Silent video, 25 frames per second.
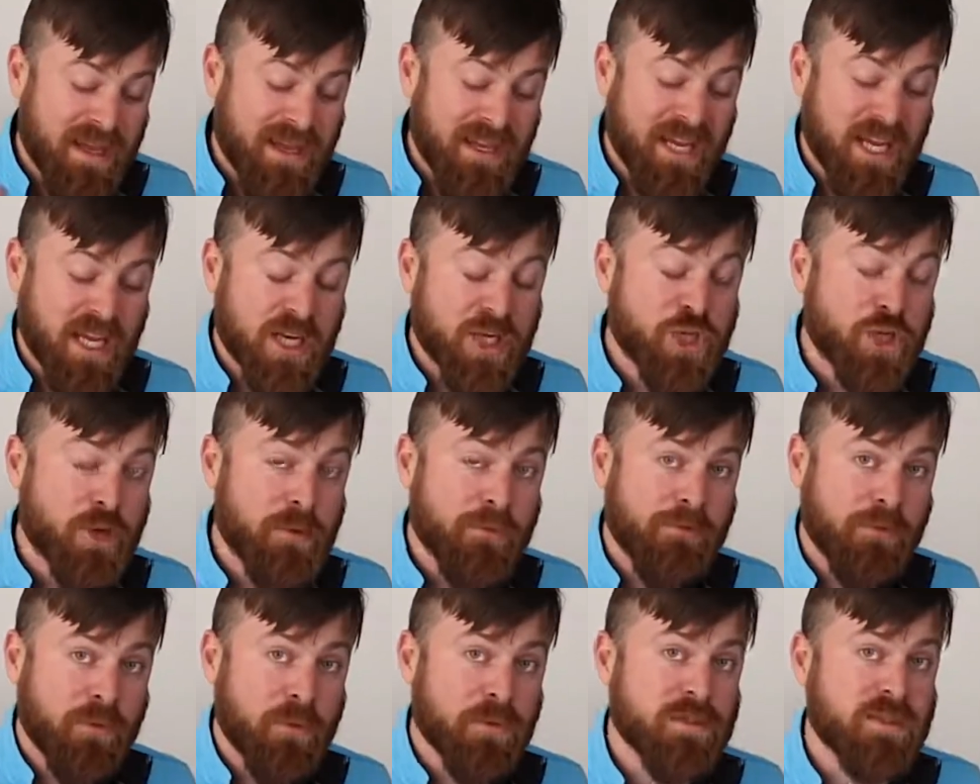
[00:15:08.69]
Get your
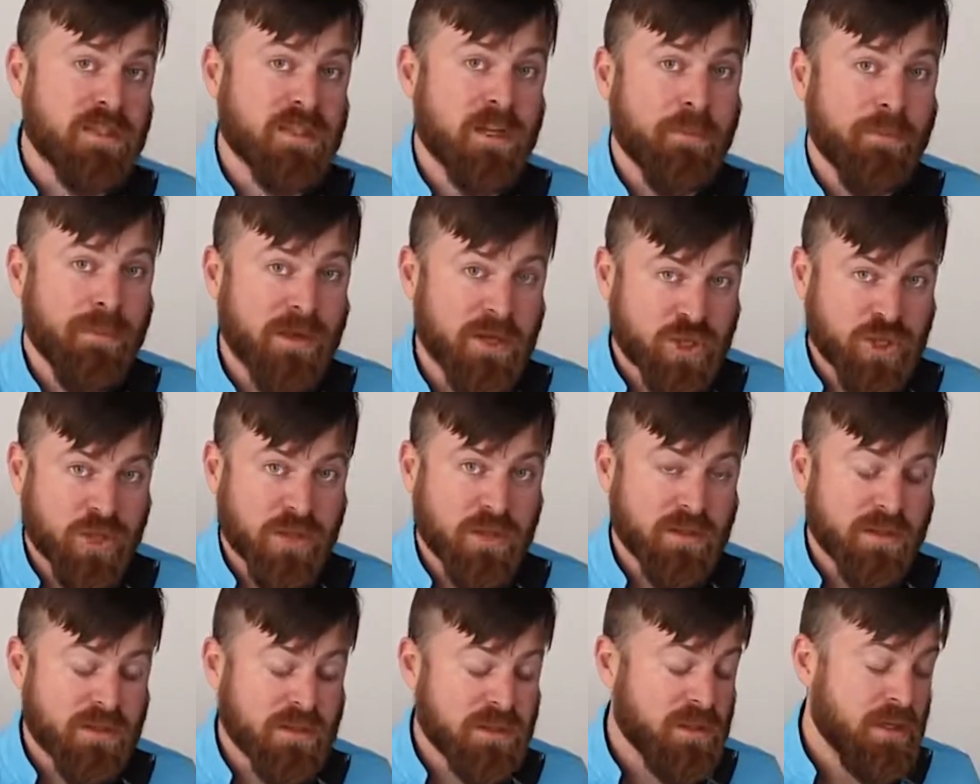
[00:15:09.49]
first
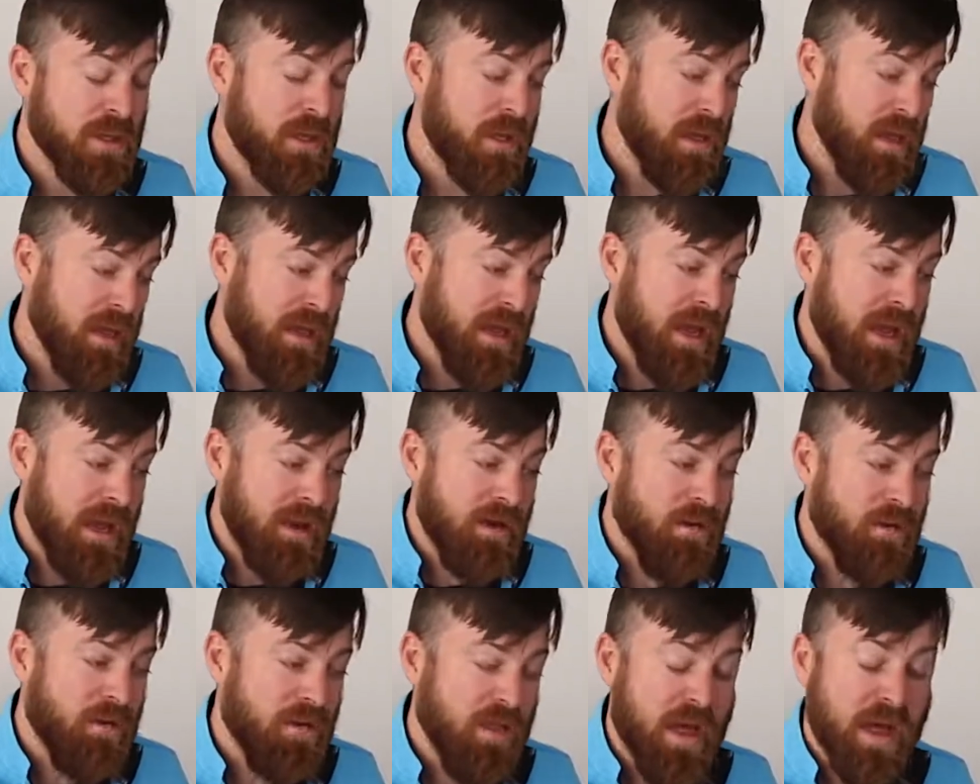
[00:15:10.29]
commissions
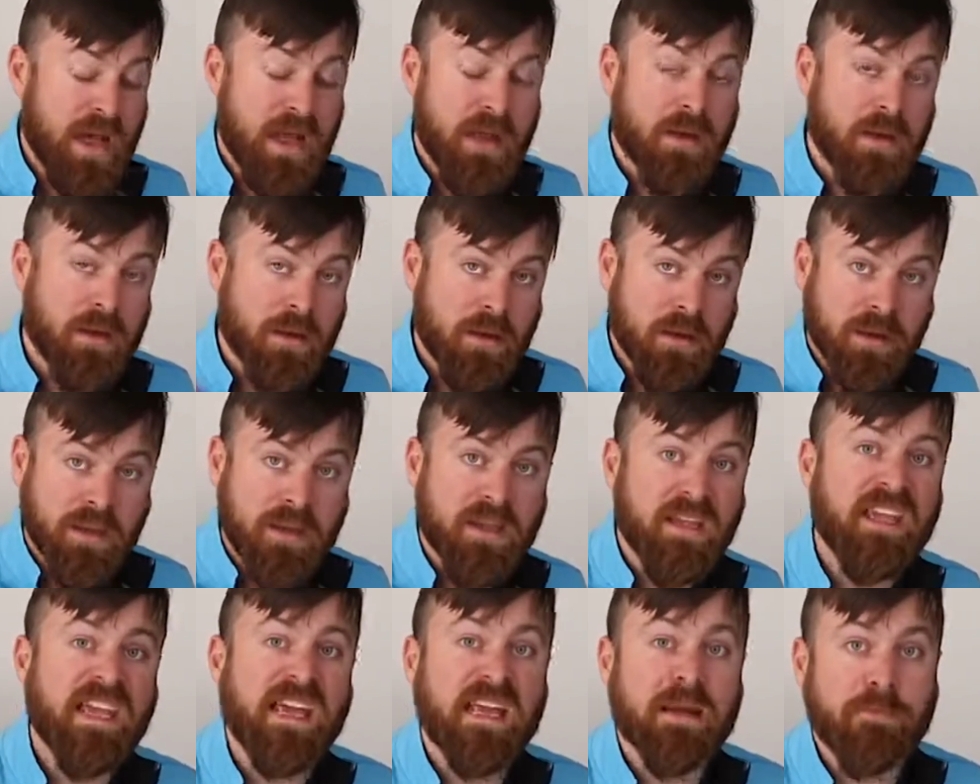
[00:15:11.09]
and then
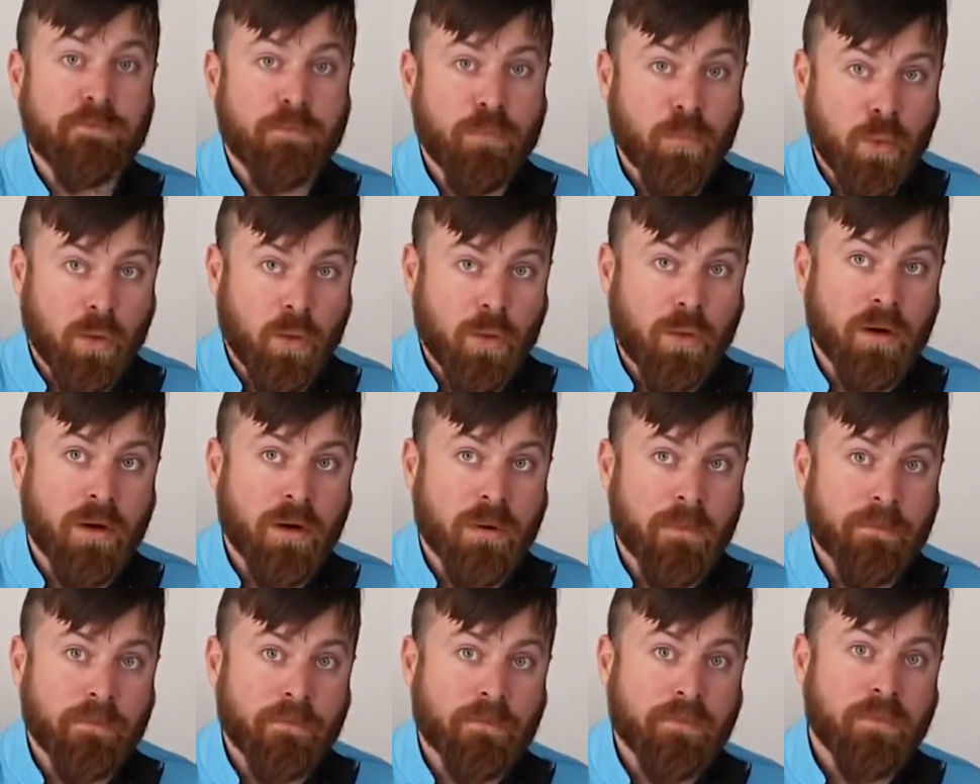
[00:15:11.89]
get more